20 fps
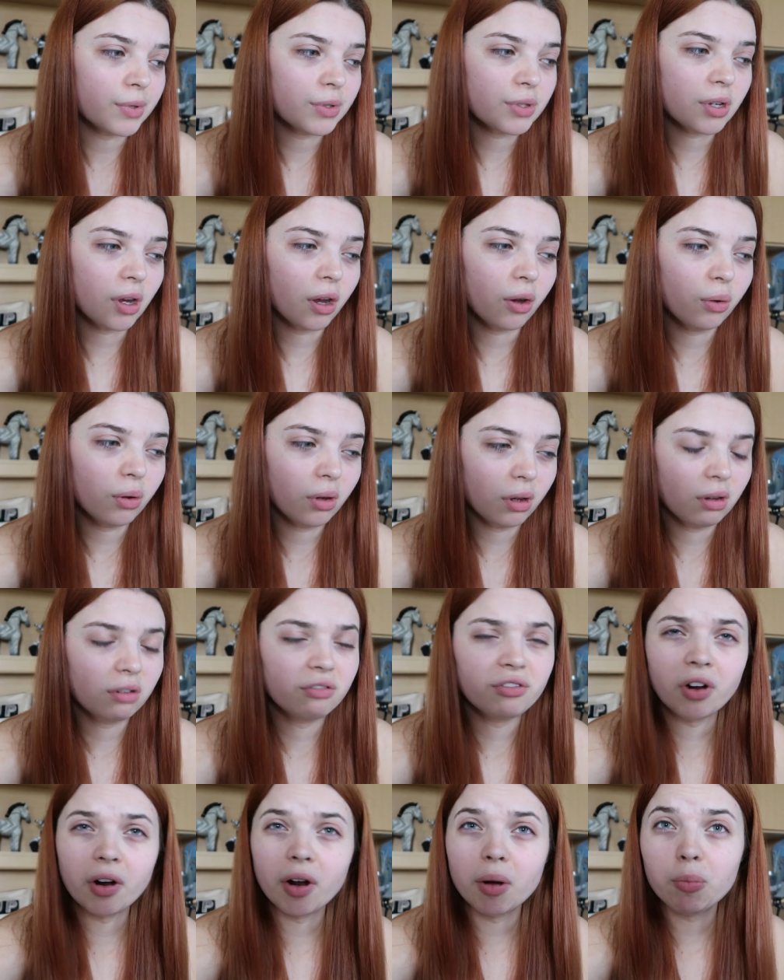So a
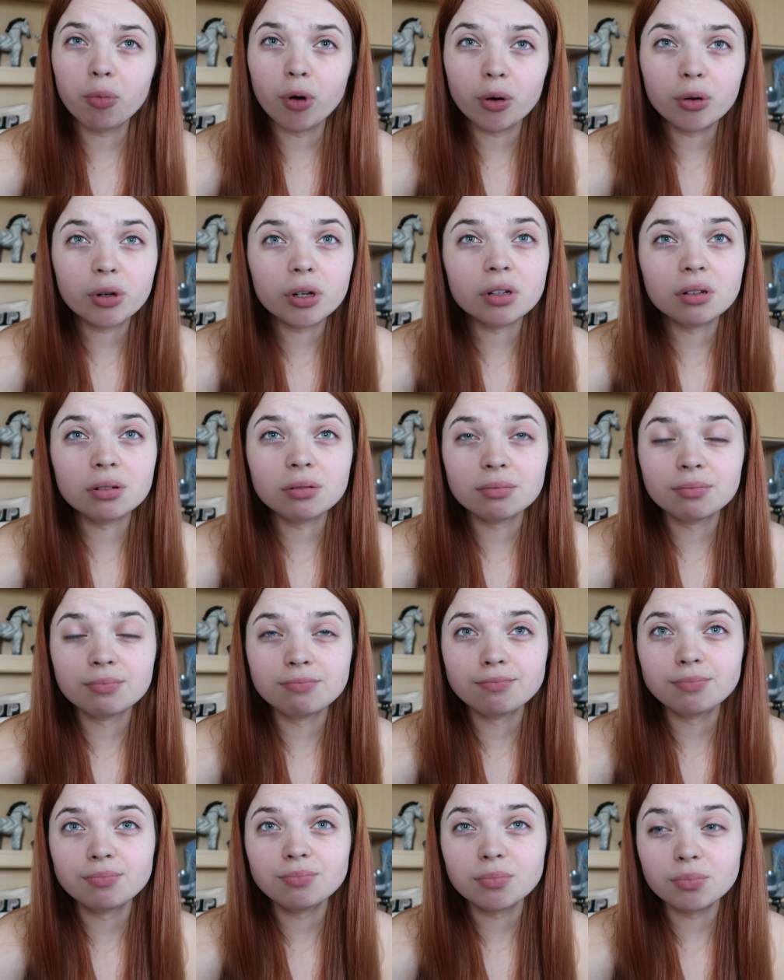very broken
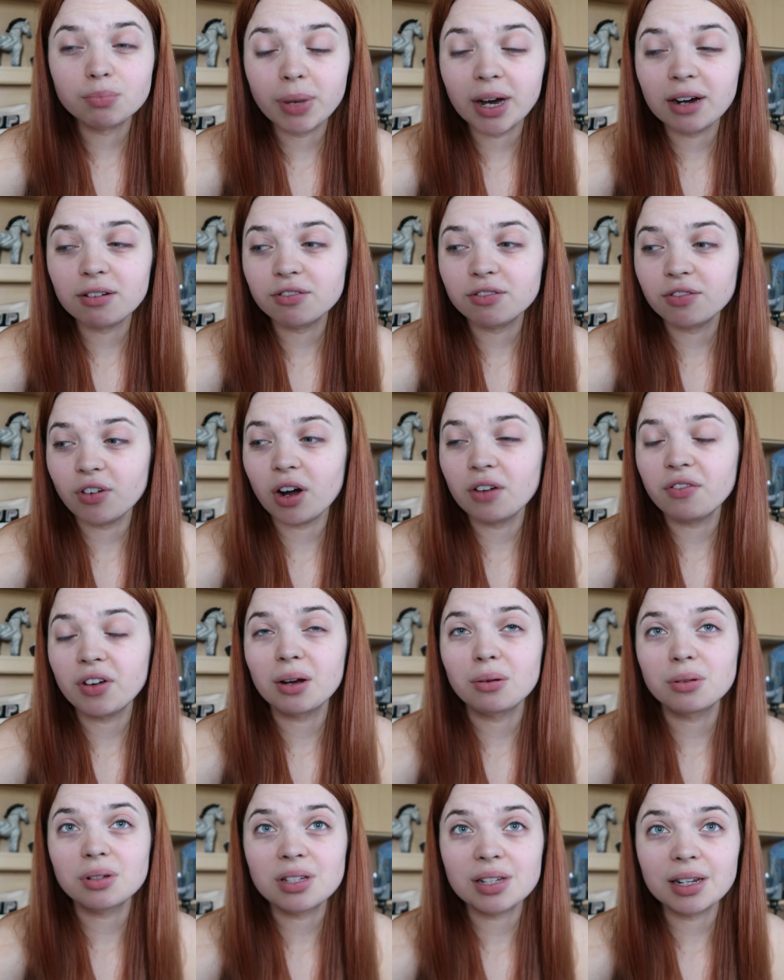about 5
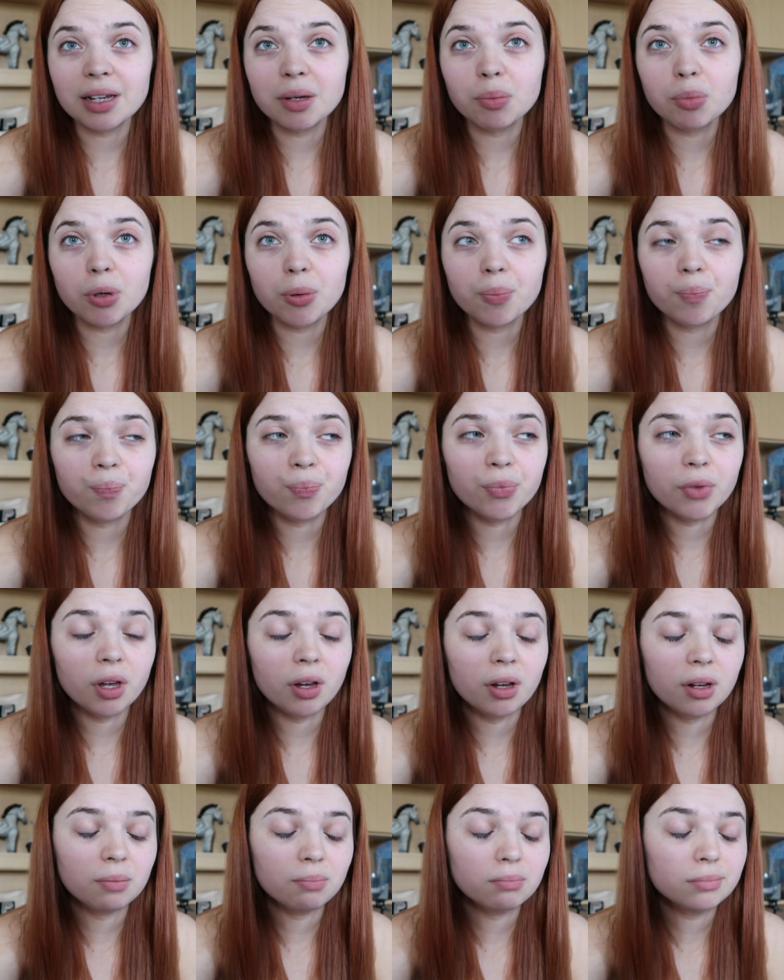hours sleep,
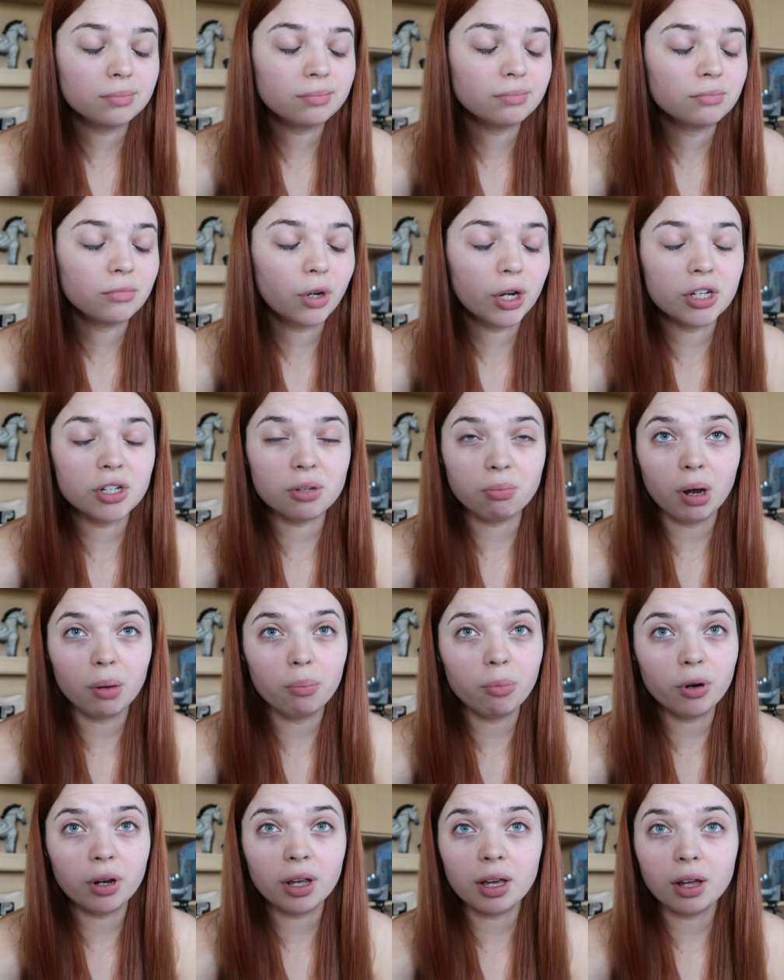which my
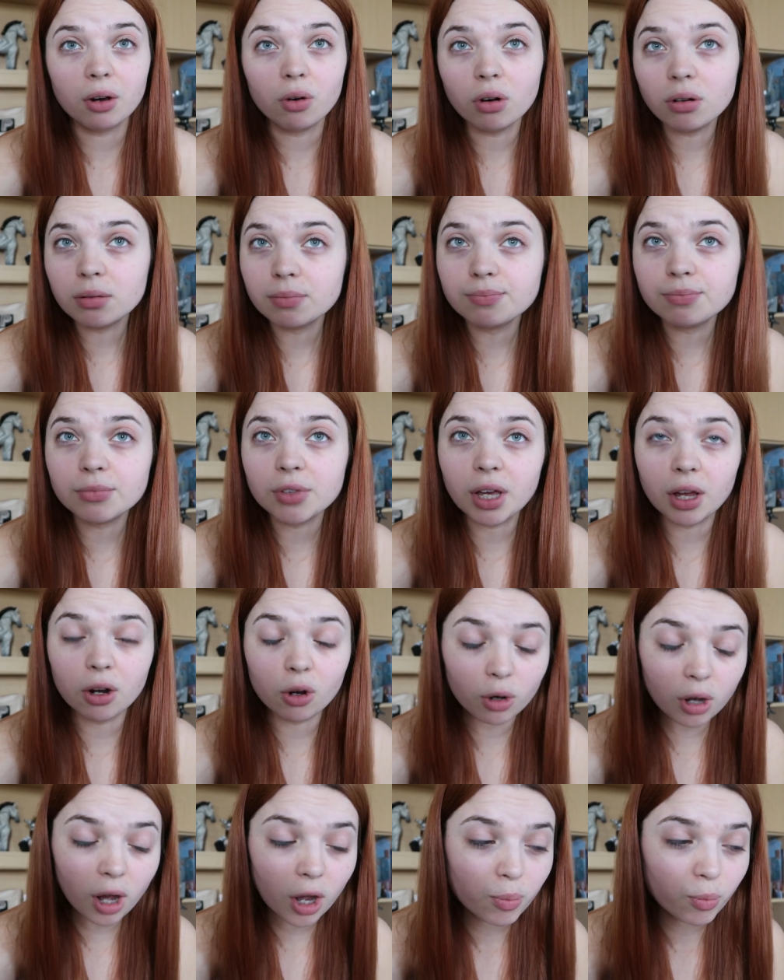body cannot
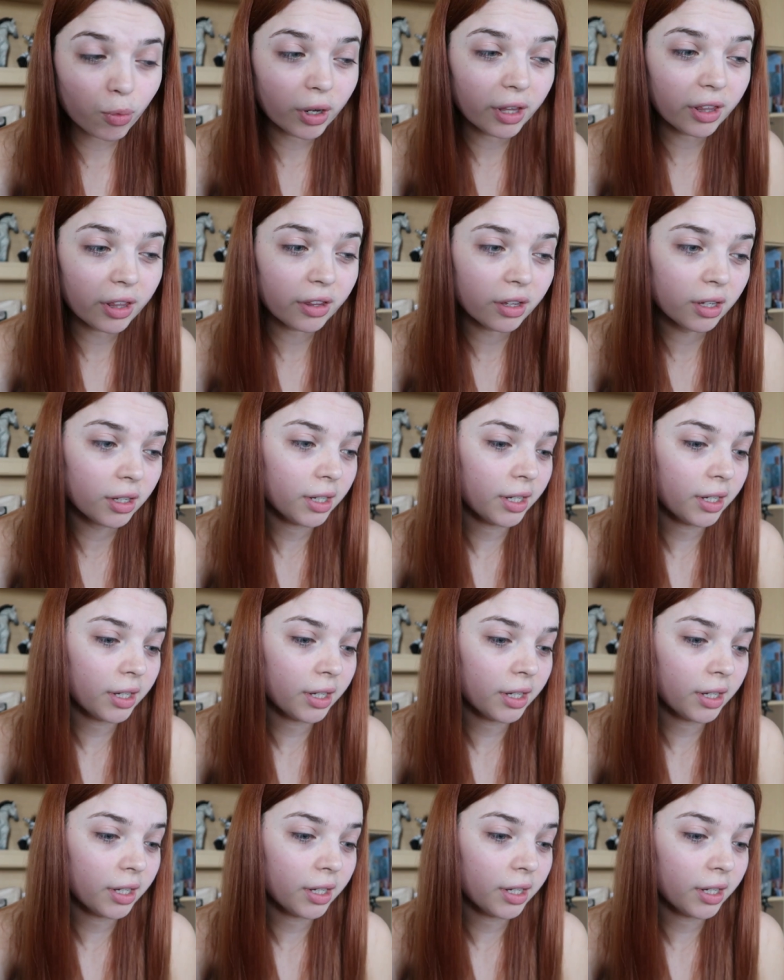cope with.